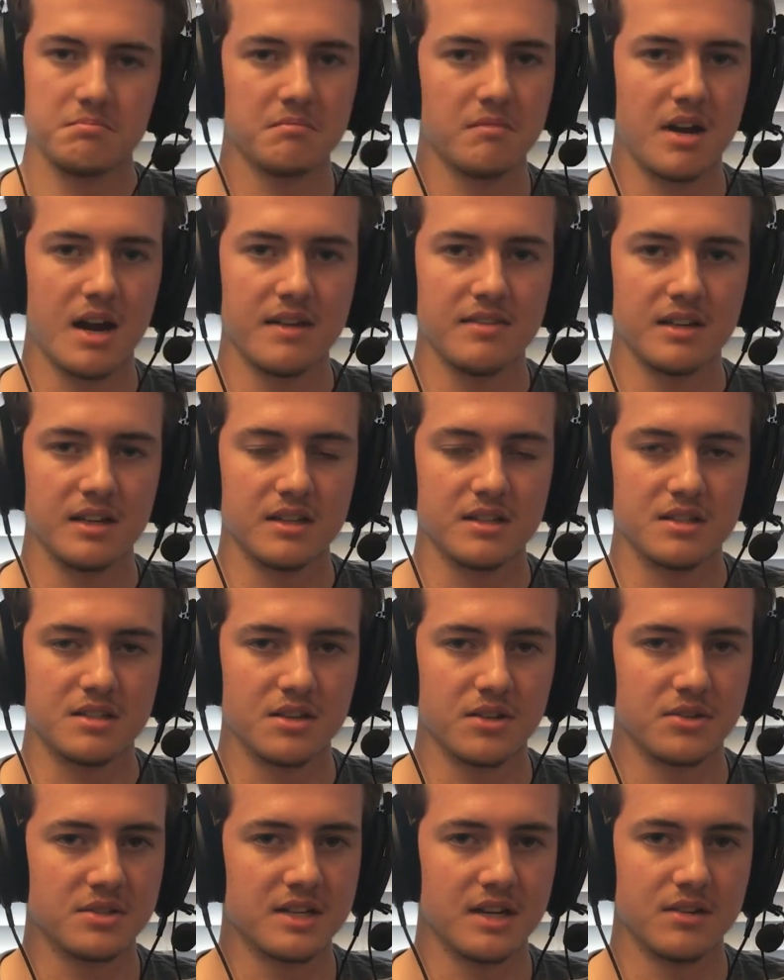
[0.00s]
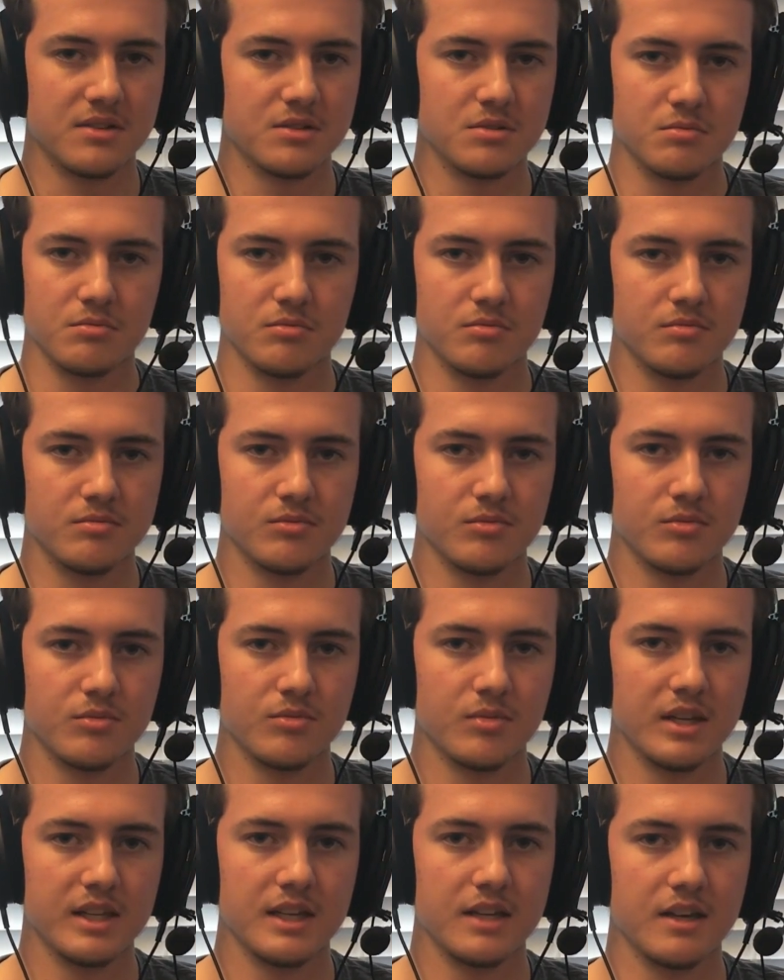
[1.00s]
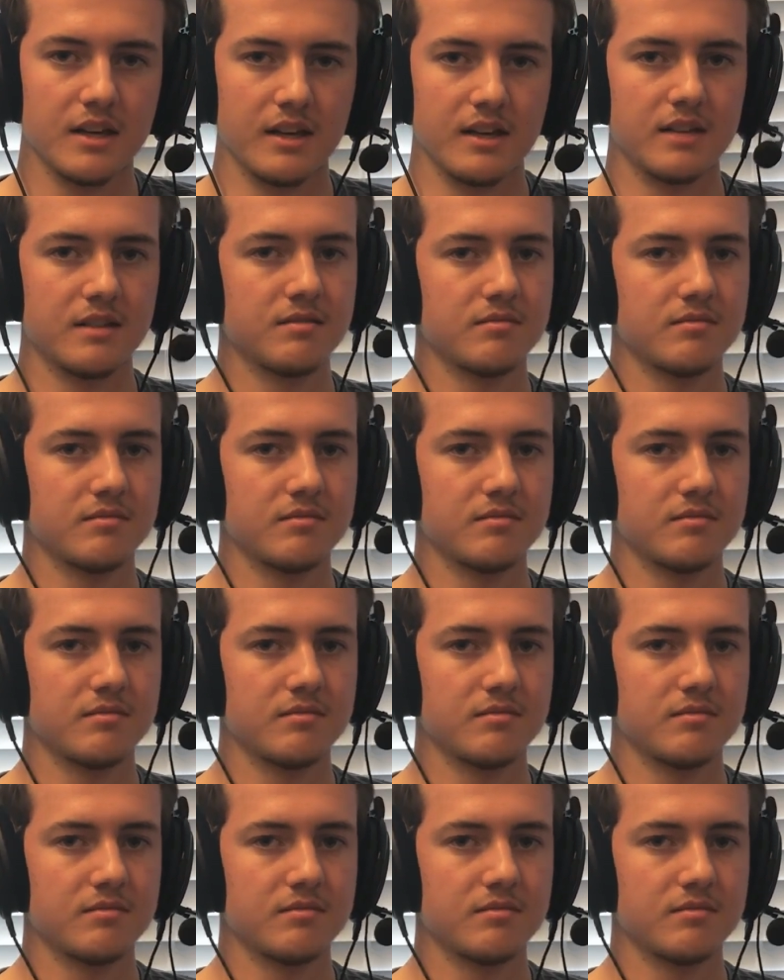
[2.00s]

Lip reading: I think it still sounds really good.